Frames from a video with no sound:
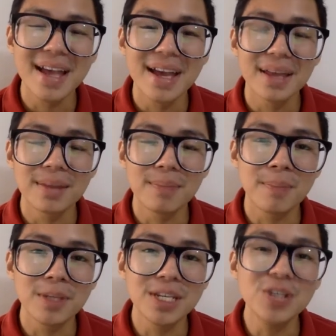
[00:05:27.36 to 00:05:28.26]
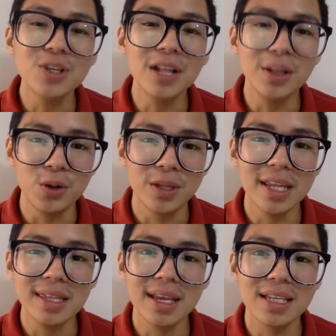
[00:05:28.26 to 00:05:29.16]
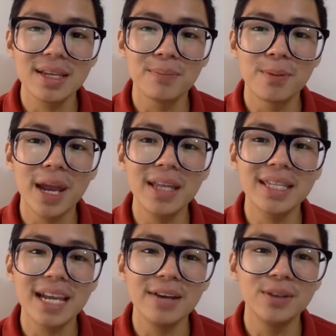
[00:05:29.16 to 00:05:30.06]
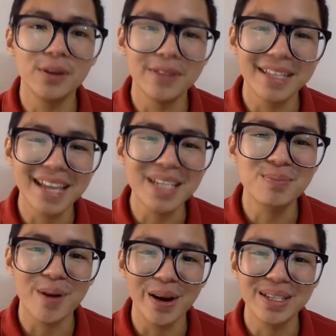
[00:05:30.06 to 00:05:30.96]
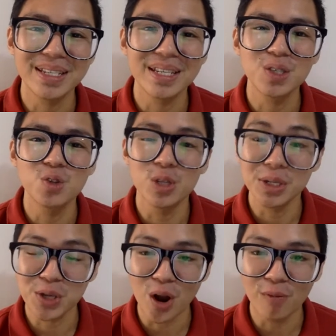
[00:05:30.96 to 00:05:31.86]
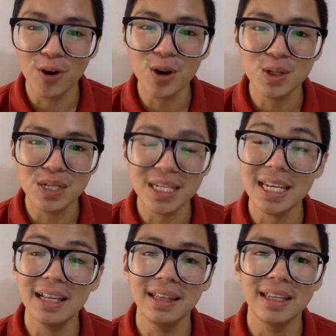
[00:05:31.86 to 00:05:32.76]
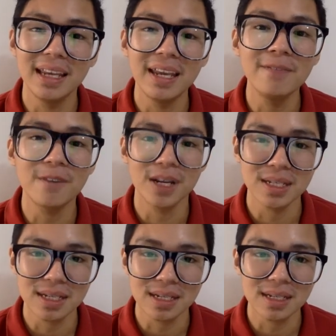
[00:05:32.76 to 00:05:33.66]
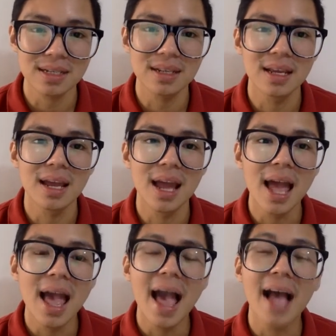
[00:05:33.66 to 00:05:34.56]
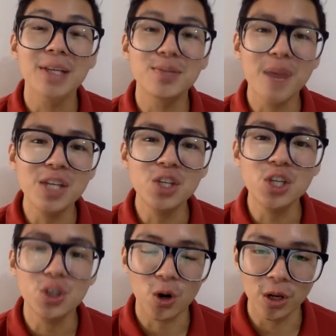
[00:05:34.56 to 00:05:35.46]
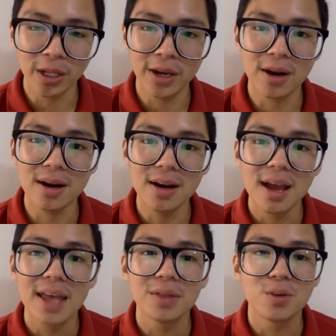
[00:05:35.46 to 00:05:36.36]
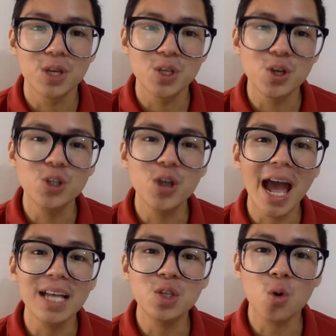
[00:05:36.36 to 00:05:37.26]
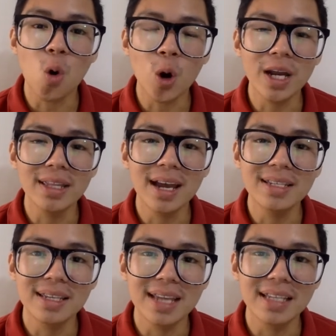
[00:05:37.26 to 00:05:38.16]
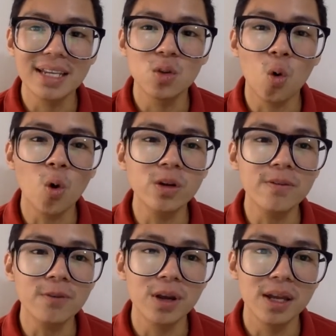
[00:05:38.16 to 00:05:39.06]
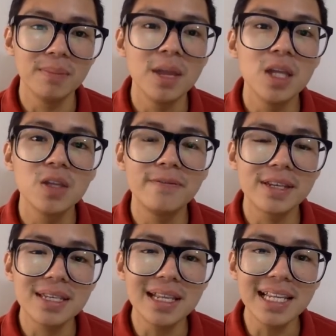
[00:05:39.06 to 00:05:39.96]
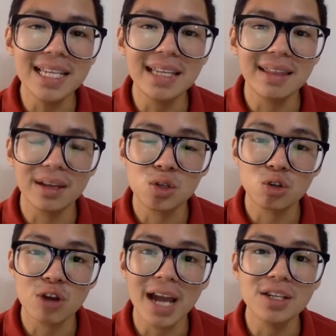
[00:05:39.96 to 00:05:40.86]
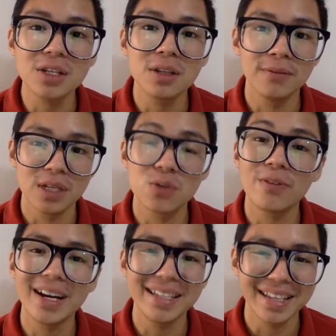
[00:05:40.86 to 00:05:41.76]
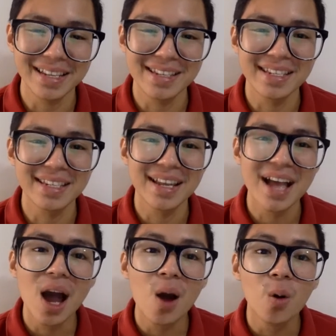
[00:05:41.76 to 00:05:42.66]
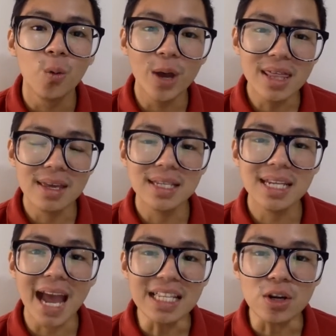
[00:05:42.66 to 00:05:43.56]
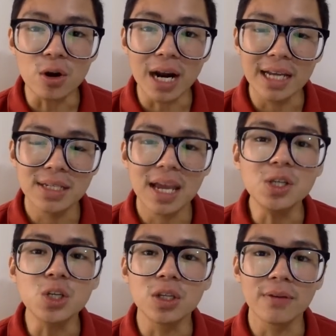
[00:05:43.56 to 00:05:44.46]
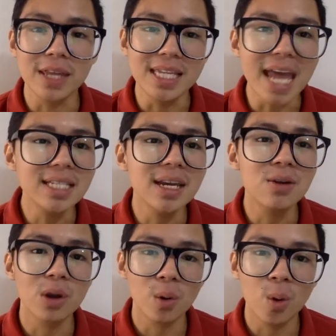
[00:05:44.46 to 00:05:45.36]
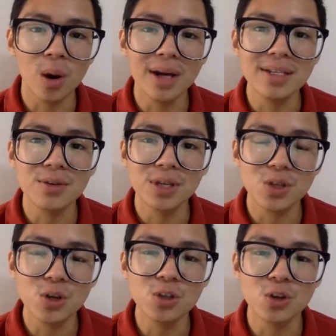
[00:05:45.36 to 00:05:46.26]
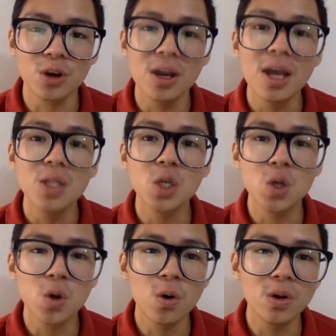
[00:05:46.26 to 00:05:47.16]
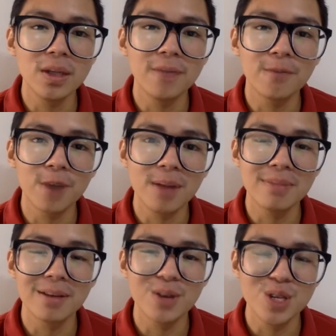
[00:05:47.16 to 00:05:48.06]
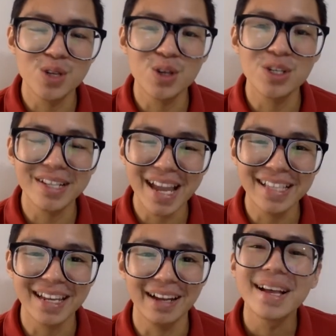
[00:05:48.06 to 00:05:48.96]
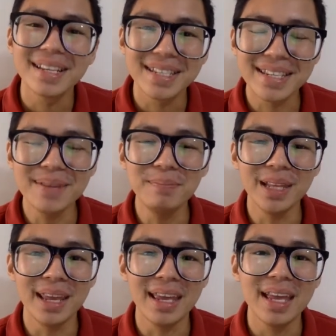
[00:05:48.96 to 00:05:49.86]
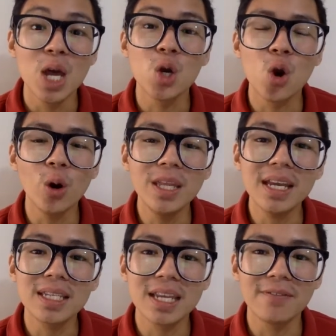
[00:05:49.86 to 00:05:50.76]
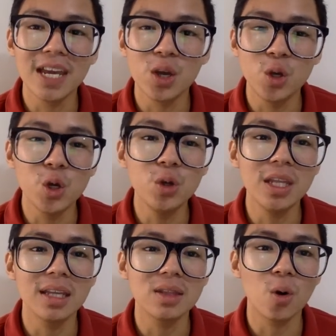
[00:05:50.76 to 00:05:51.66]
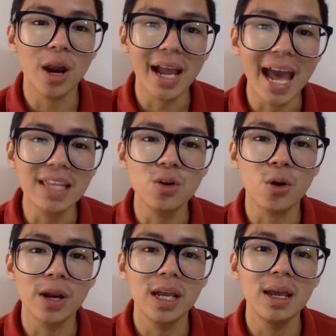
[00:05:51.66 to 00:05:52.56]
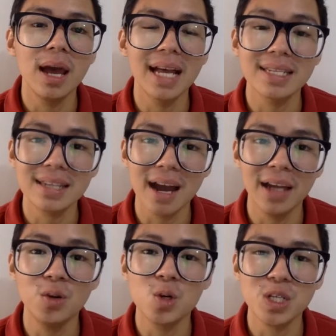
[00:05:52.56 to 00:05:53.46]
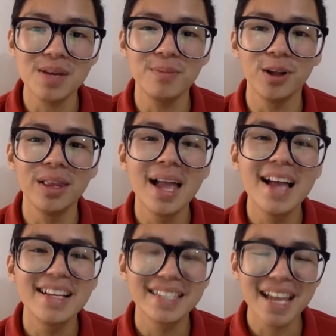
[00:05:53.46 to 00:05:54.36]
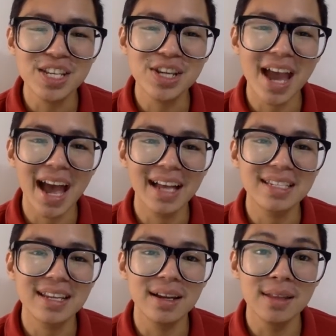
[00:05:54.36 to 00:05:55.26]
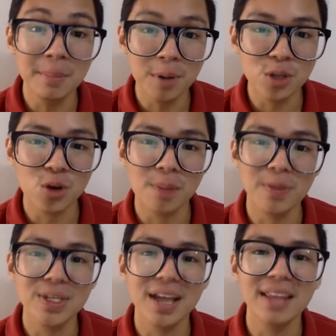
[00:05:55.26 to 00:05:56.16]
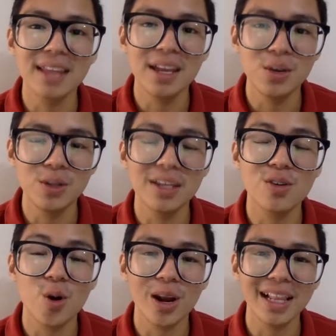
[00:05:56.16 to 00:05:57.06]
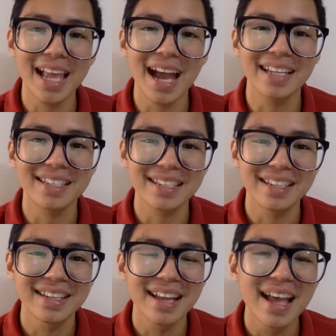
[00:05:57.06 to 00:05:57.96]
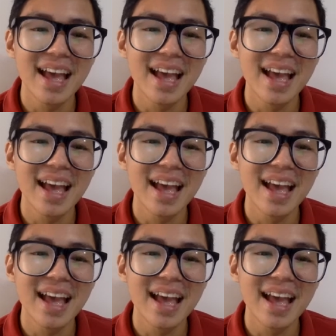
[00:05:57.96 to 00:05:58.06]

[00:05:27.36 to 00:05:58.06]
The propositional unit is a breakdown of the text parts to discover concealed inferences. As mentioned earlier, the researcher has to organize the data in order for him to facilitate the extraction of his findings. With this, categorization of the data requires the researcher to code and frame the research data. Simply, coding is giving a unit or a category a sign or symbol, such as a number to represent a unit or class.